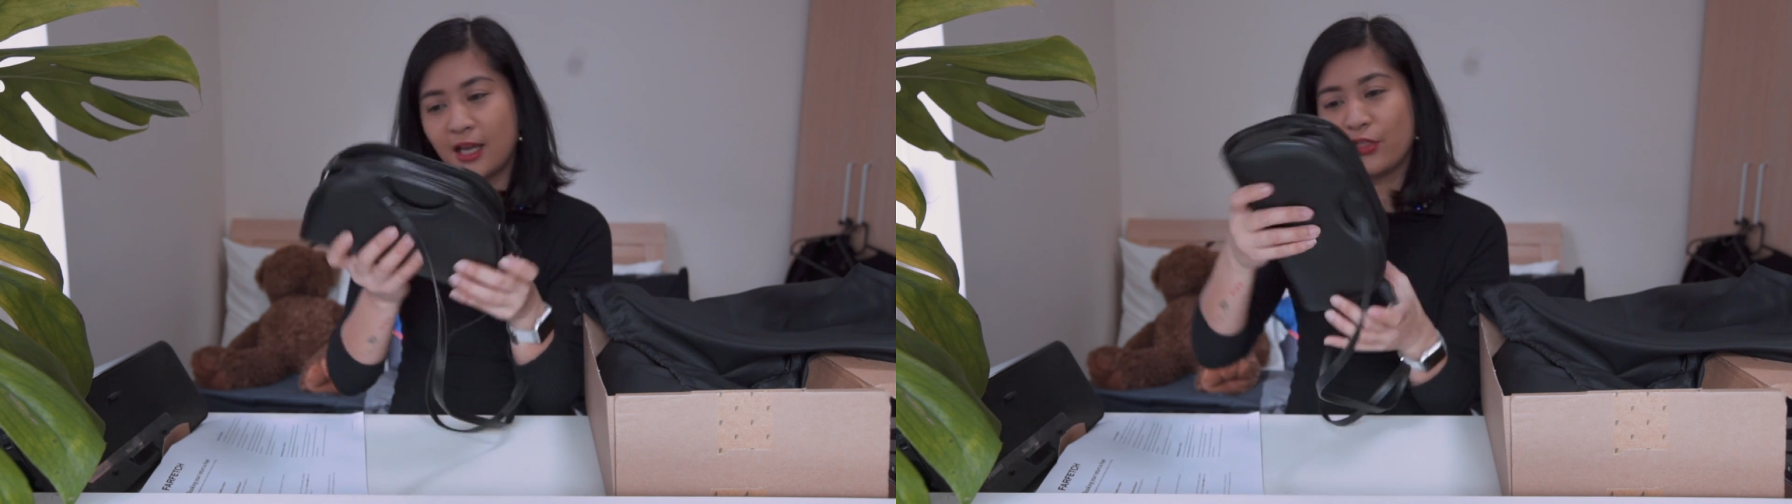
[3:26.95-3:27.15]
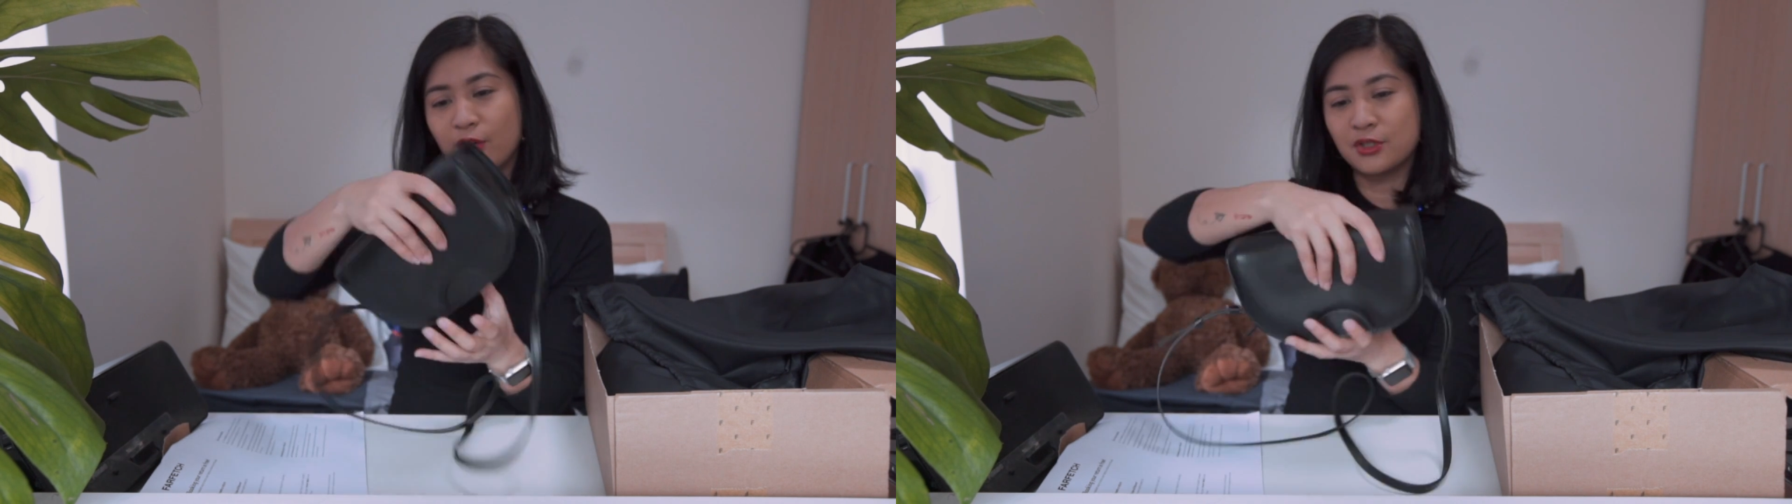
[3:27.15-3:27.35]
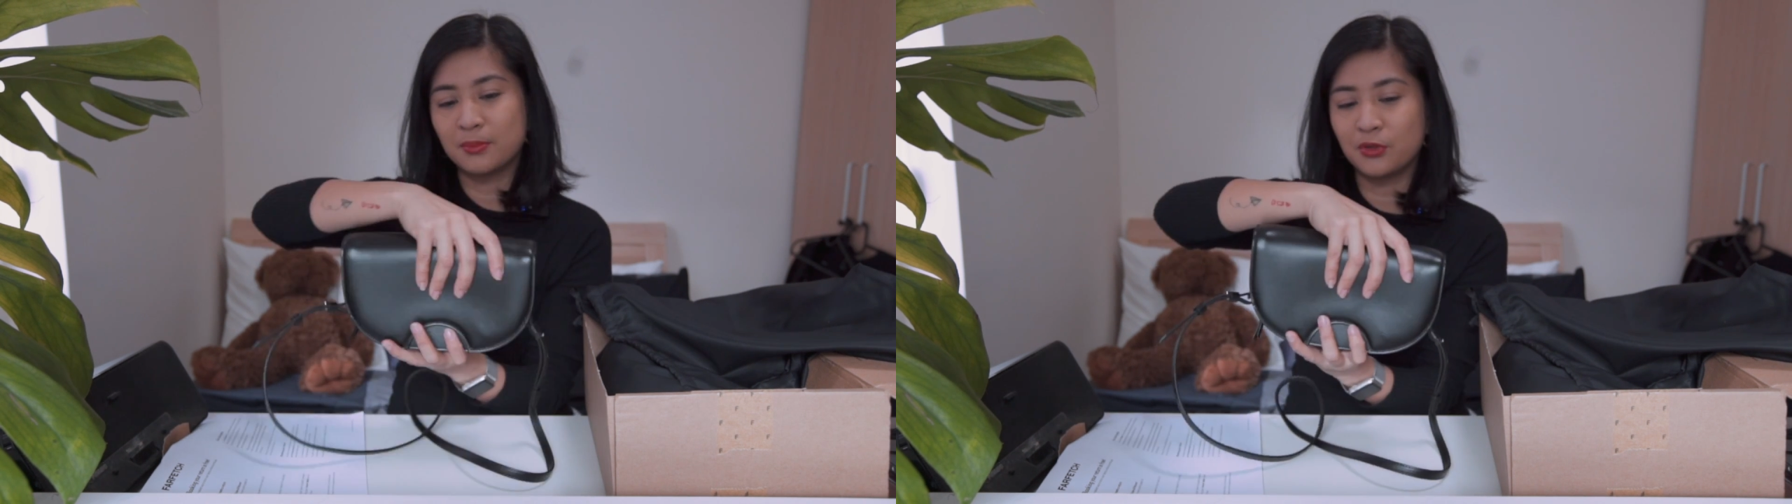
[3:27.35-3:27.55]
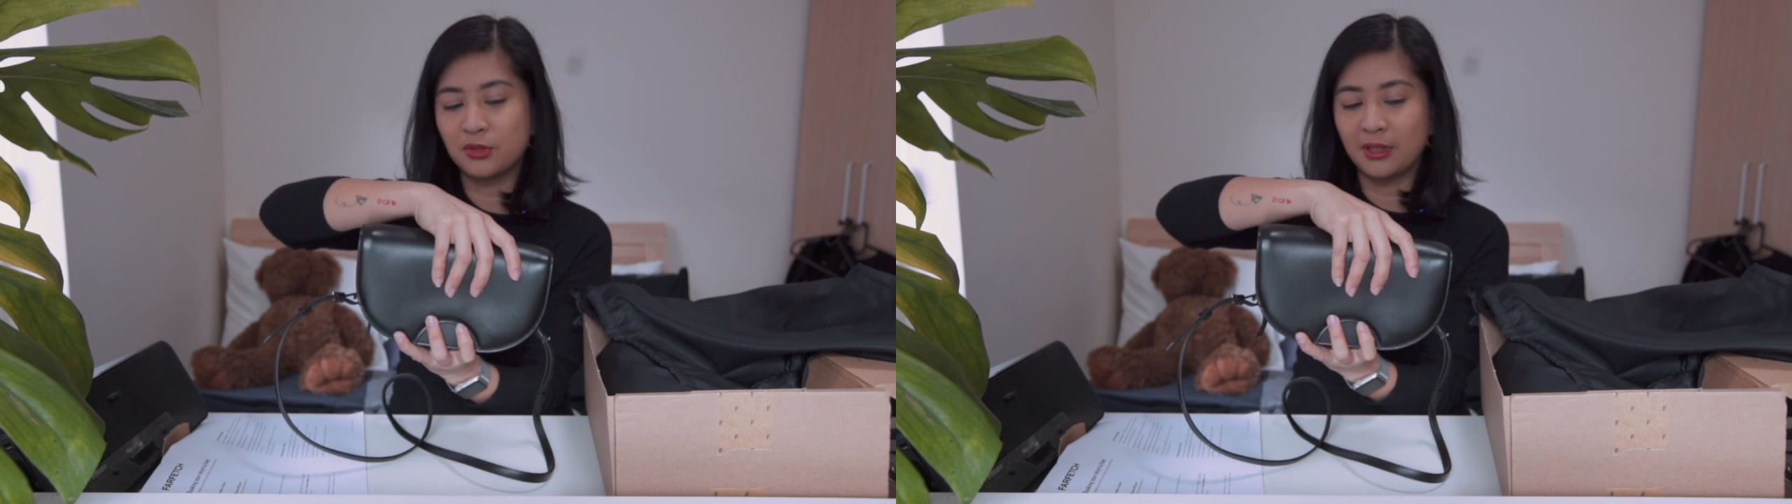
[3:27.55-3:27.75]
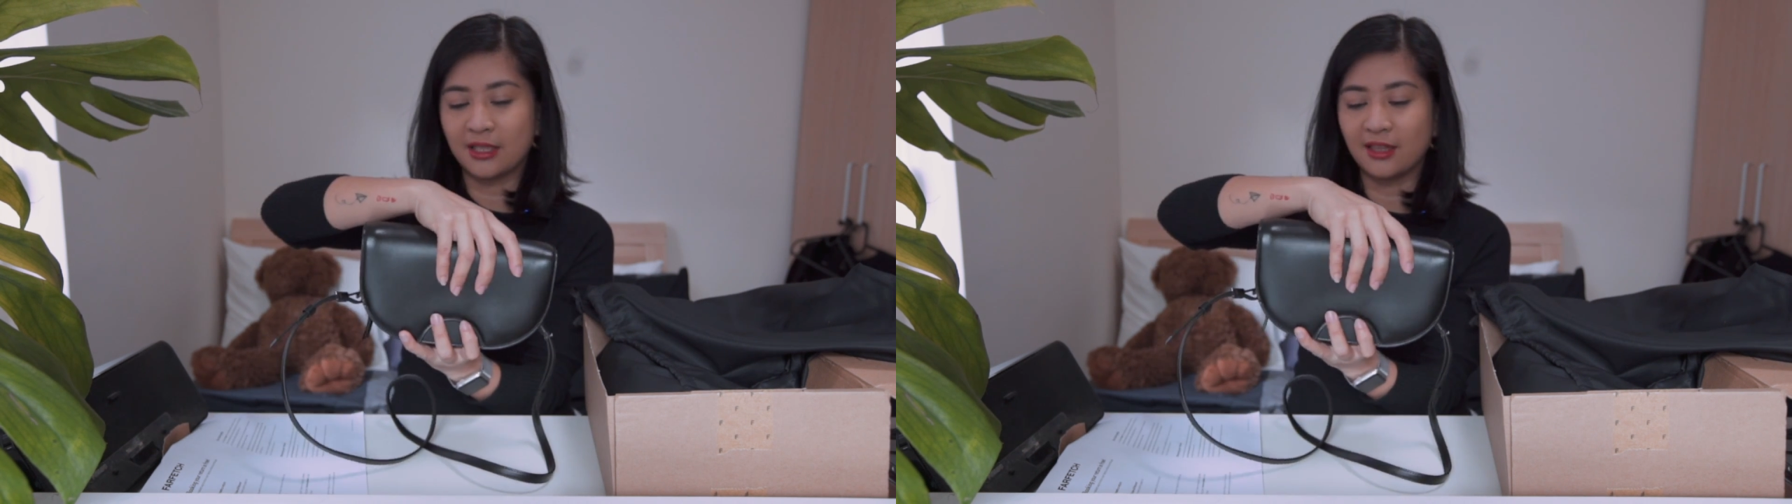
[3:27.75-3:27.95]
I thought it was supposed
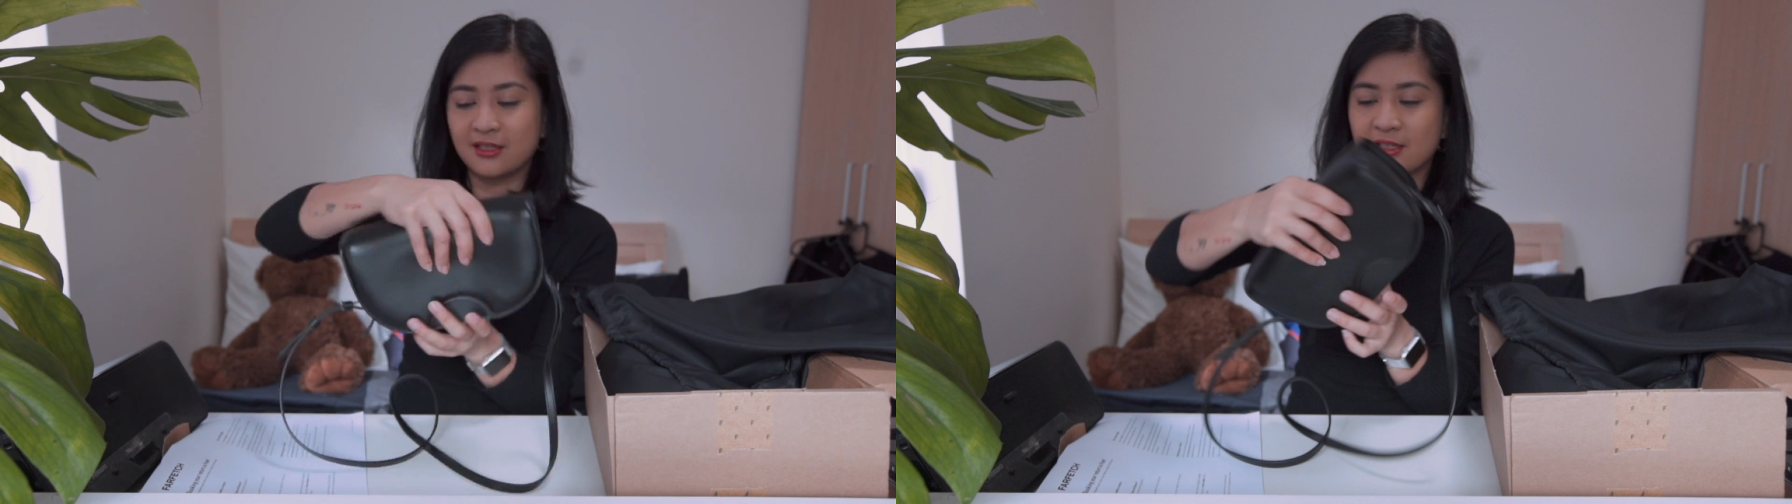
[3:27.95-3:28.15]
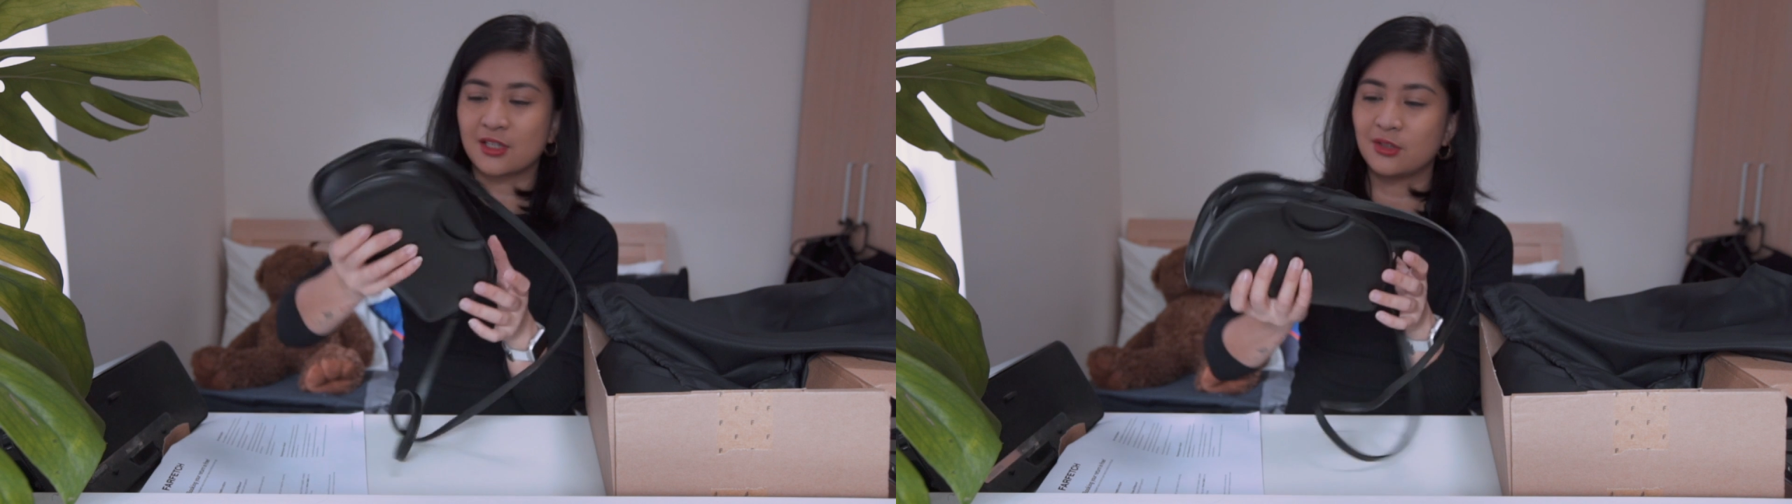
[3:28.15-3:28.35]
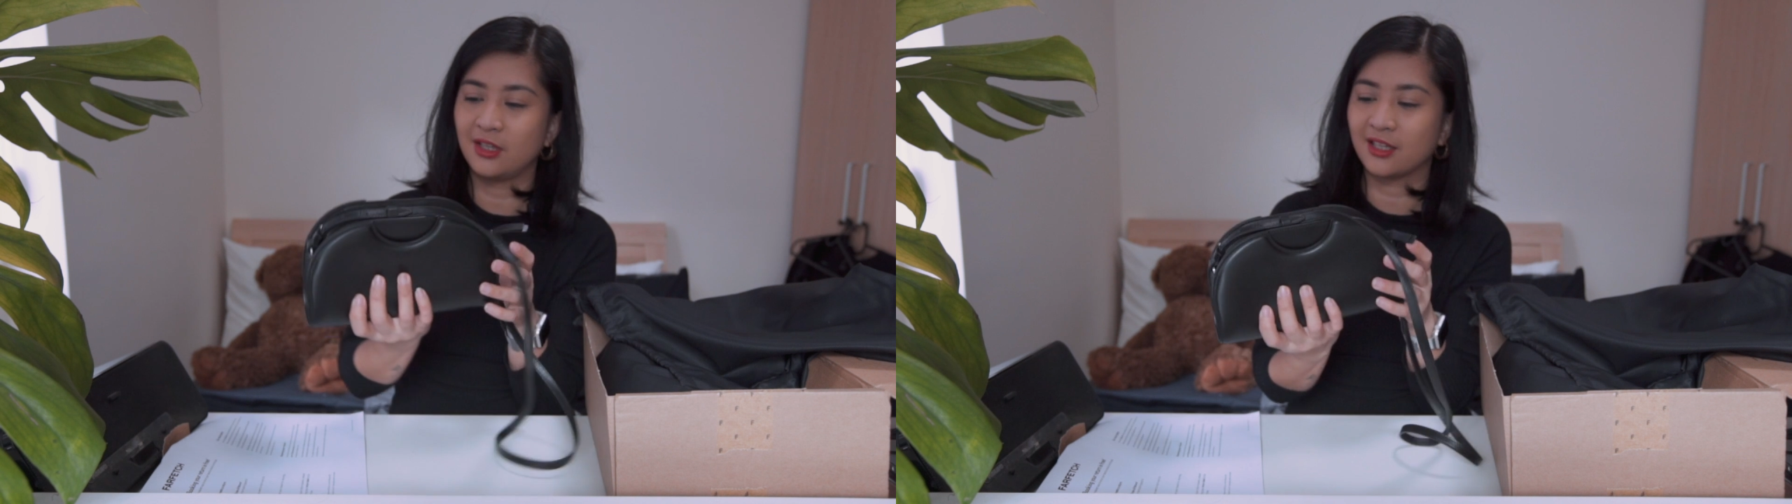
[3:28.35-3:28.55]
to be like this. It's actually